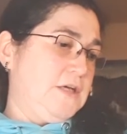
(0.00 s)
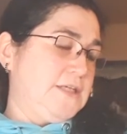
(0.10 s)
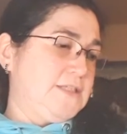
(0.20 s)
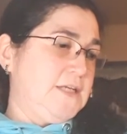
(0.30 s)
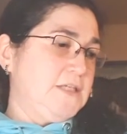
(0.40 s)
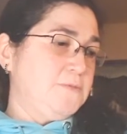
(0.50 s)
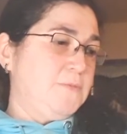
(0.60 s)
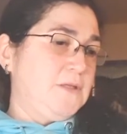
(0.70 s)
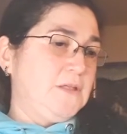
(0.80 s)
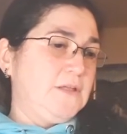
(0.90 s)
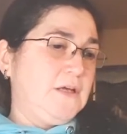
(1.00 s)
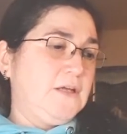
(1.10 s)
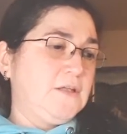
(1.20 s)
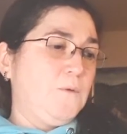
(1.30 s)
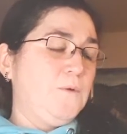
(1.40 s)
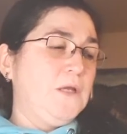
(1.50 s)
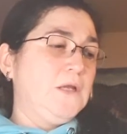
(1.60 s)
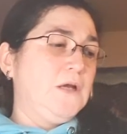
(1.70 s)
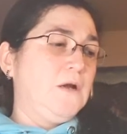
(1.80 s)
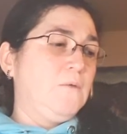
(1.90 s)
assessment that
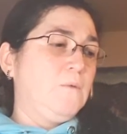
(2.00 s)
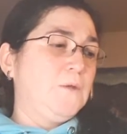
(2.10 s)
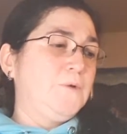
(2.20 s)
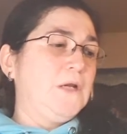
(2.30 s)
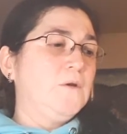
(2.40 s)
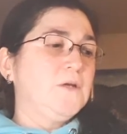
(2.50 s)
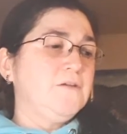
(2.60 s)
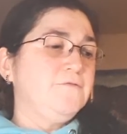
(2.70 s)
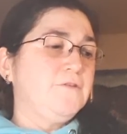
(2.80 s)
what we're looking